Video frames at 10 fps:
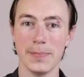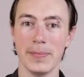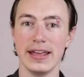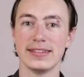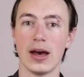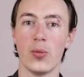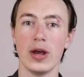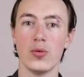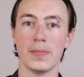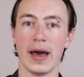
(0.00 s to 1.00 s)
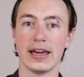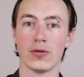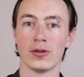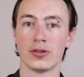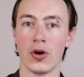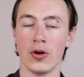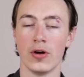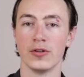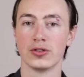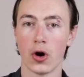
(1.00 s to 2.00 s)
means that we would make a return
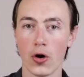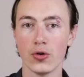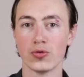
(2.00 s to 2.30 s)
of a total